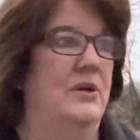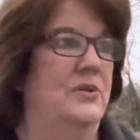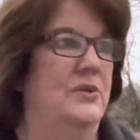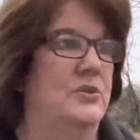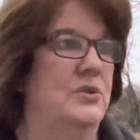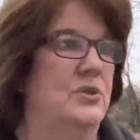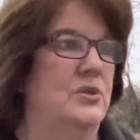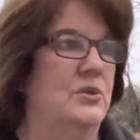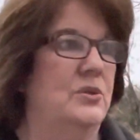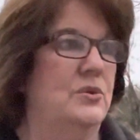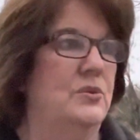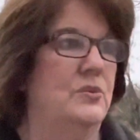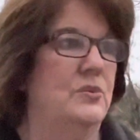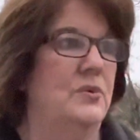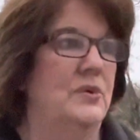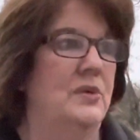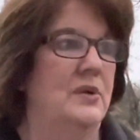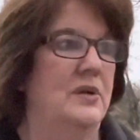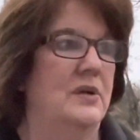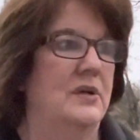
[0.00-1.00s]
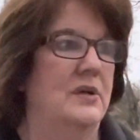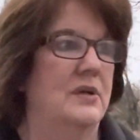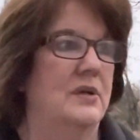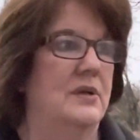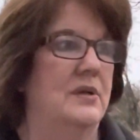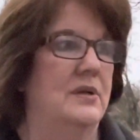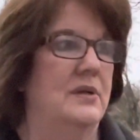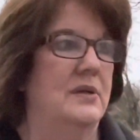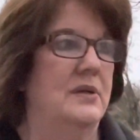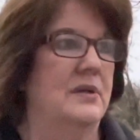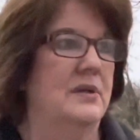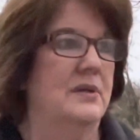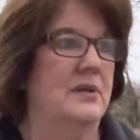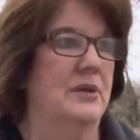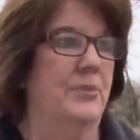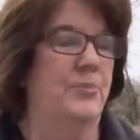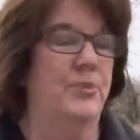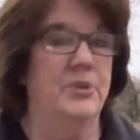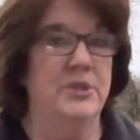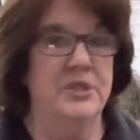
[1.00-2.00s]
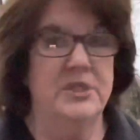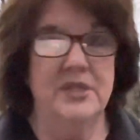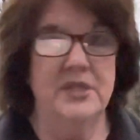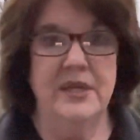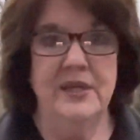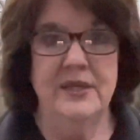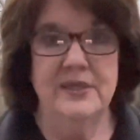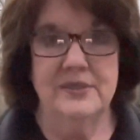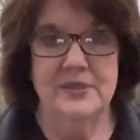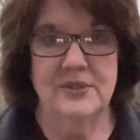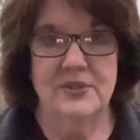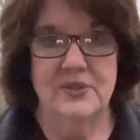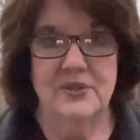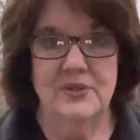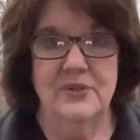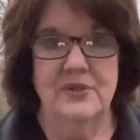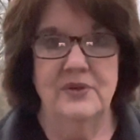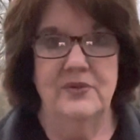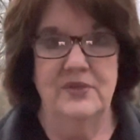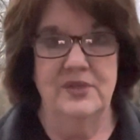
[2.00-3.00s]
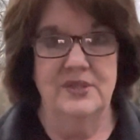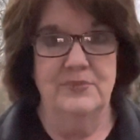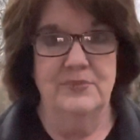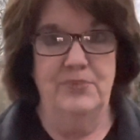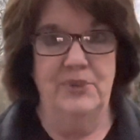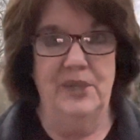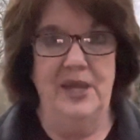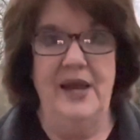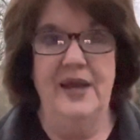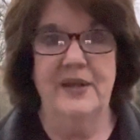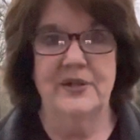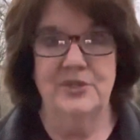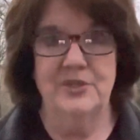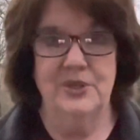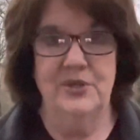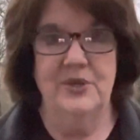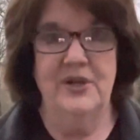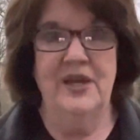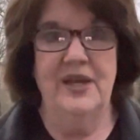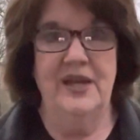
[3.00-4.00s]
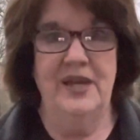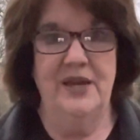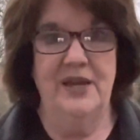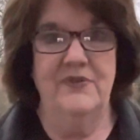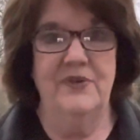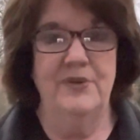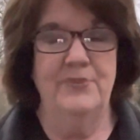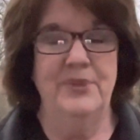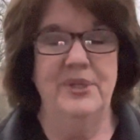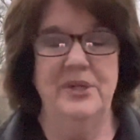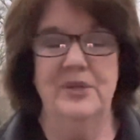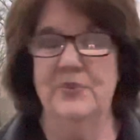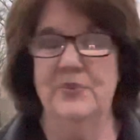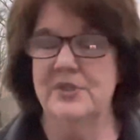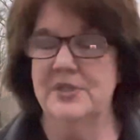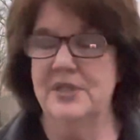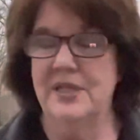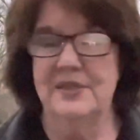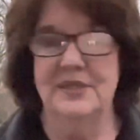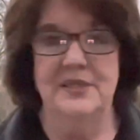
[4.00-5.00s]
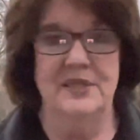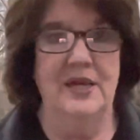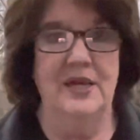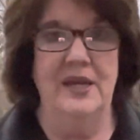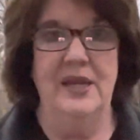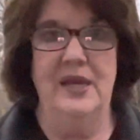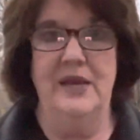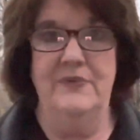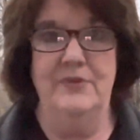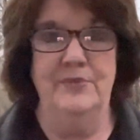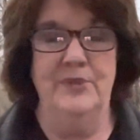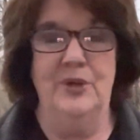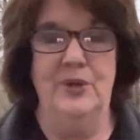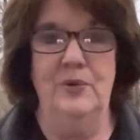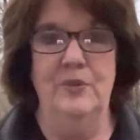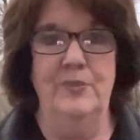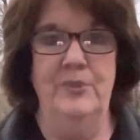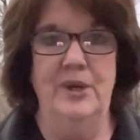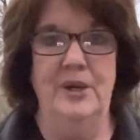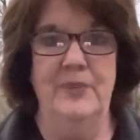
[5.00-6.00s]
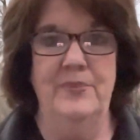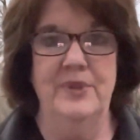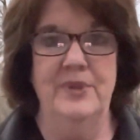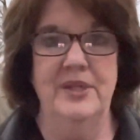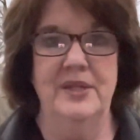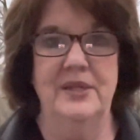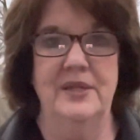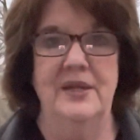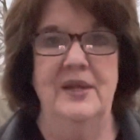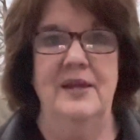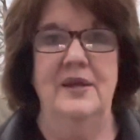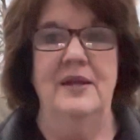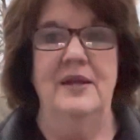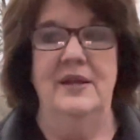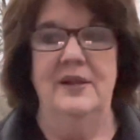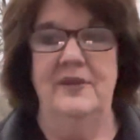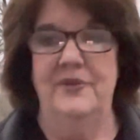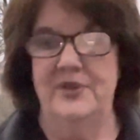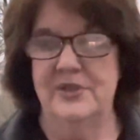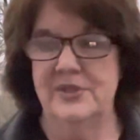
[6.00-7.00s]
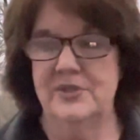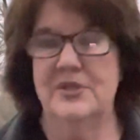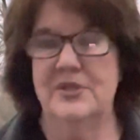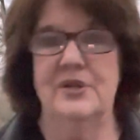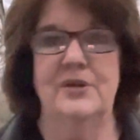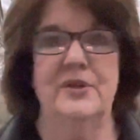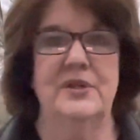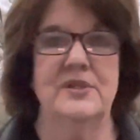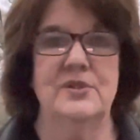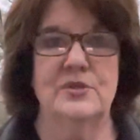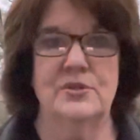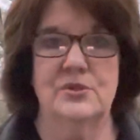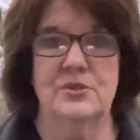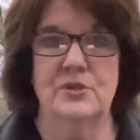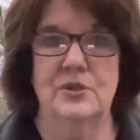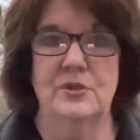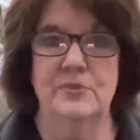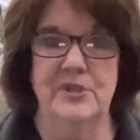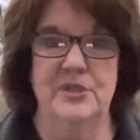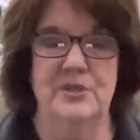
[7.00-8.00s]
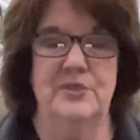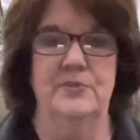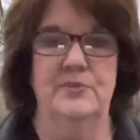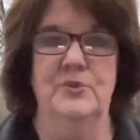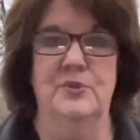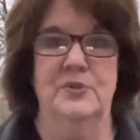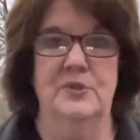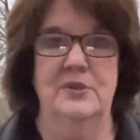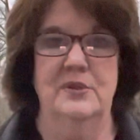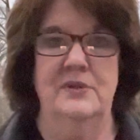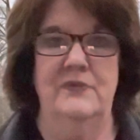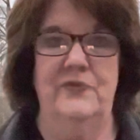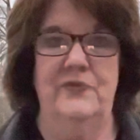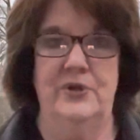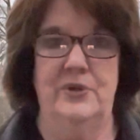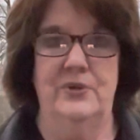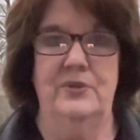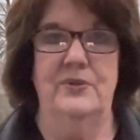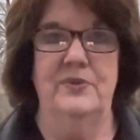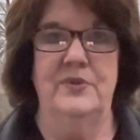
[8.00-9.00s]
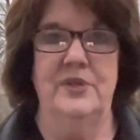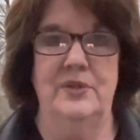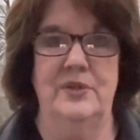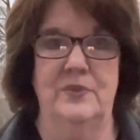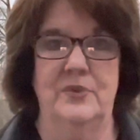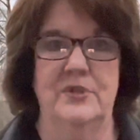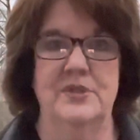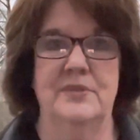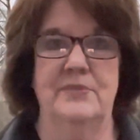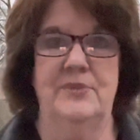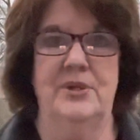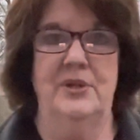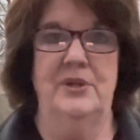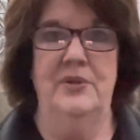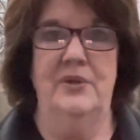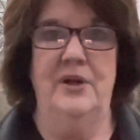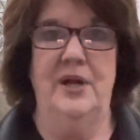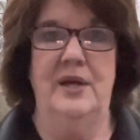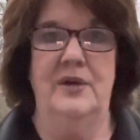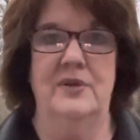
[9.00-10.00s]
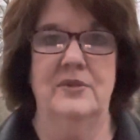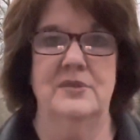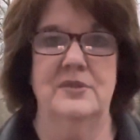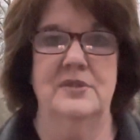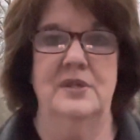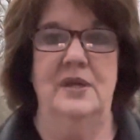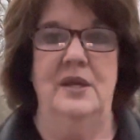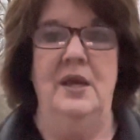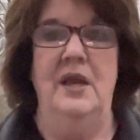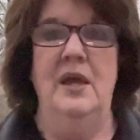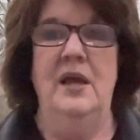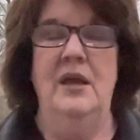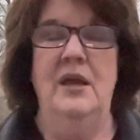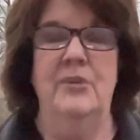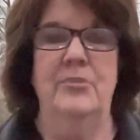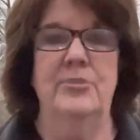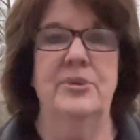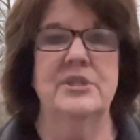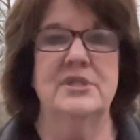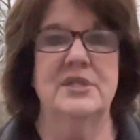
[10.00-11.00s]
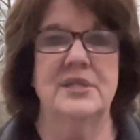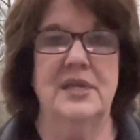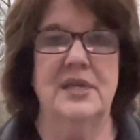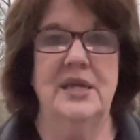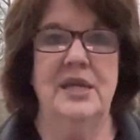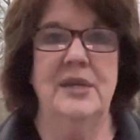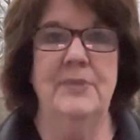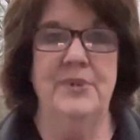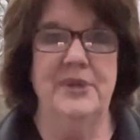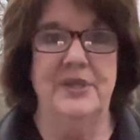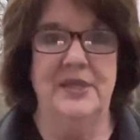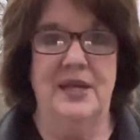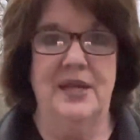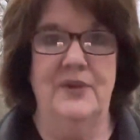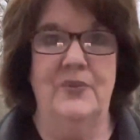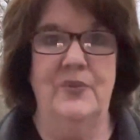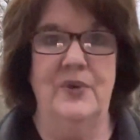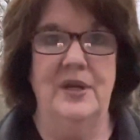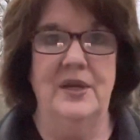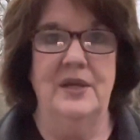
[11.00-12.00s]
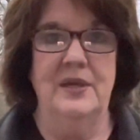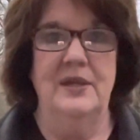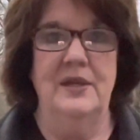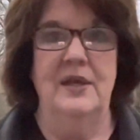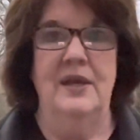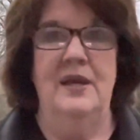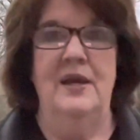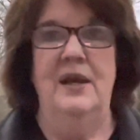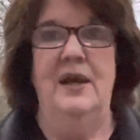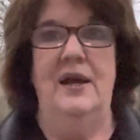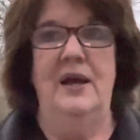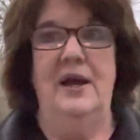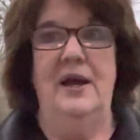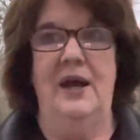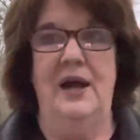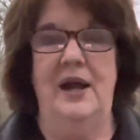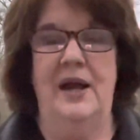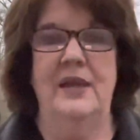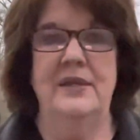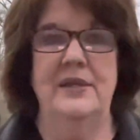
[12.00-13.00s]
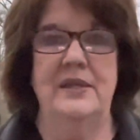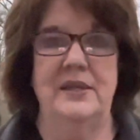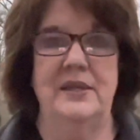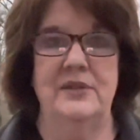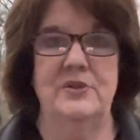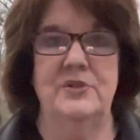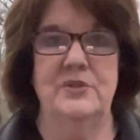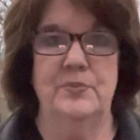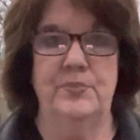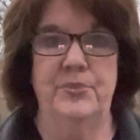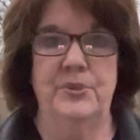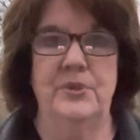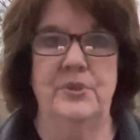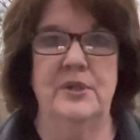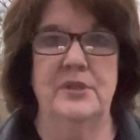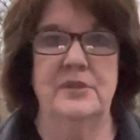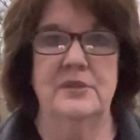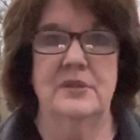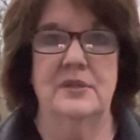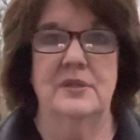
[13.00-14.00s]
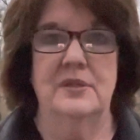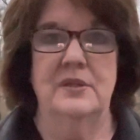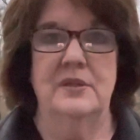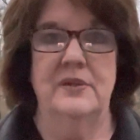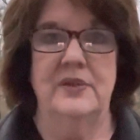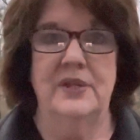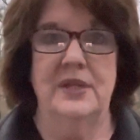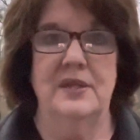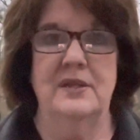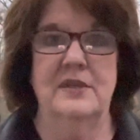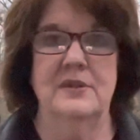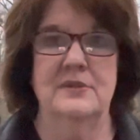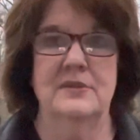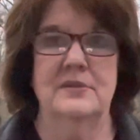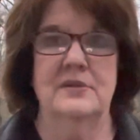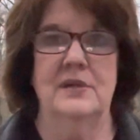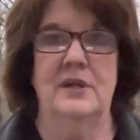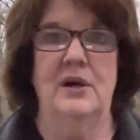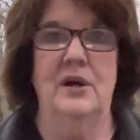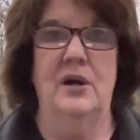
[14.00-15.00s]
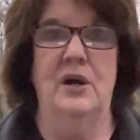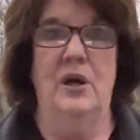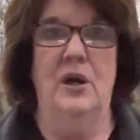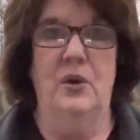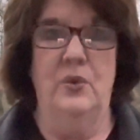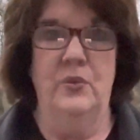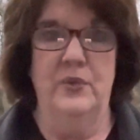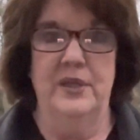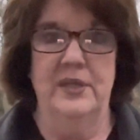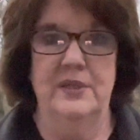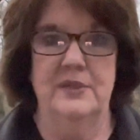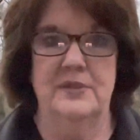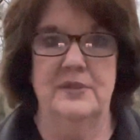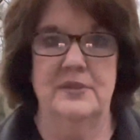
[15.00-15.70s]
to appreciate this black dirt I have up here, which I did not have at my old property. This dirt is so much more fertile than it was at my other house. But to keep it that way, I need to put things on it.